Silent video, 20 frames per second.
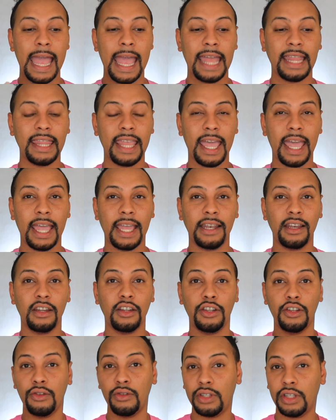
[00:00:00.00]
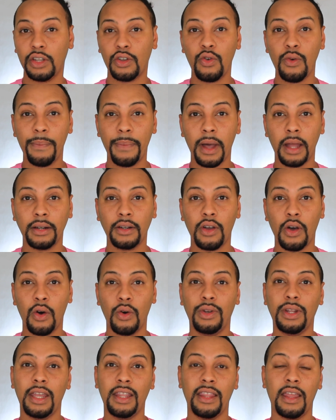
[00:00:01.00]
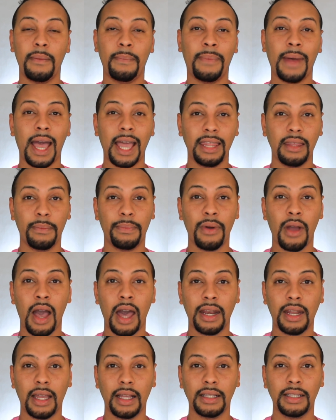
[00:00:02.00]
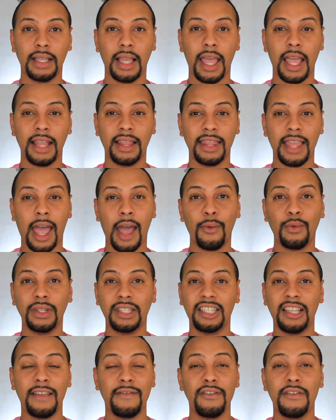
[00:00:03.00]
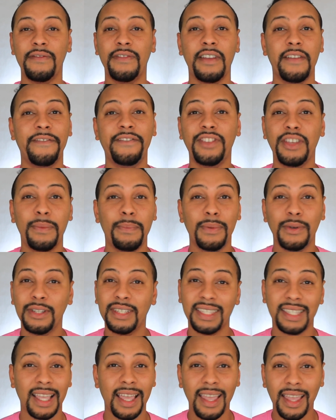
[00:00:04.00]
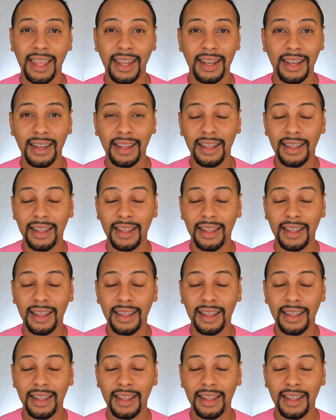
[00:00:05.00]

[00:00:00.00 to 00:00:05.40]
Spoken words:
and then use the coupon code and then buy the product, and that will save you 50%.